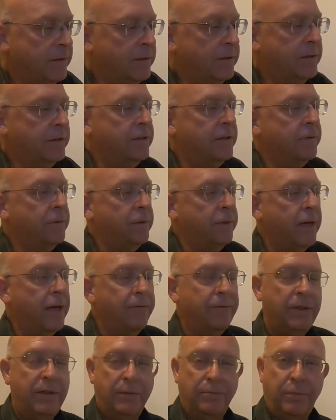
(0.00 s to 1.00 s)
So with
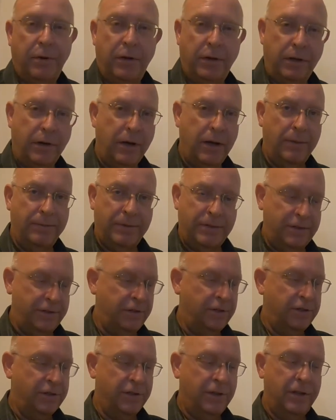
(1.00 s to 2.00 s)
having the comps
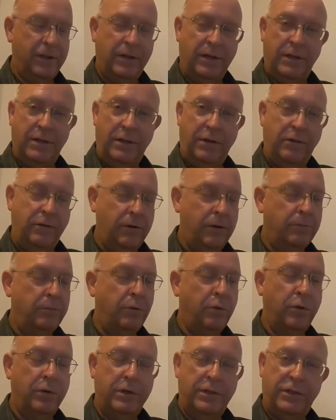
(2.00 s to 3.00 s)
just on the or the
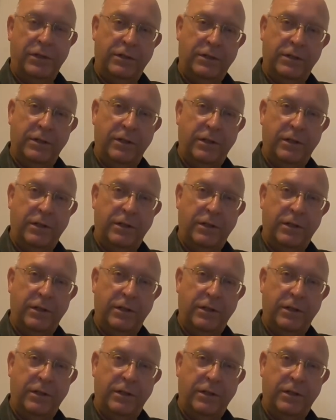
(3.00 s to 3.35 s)
ports just on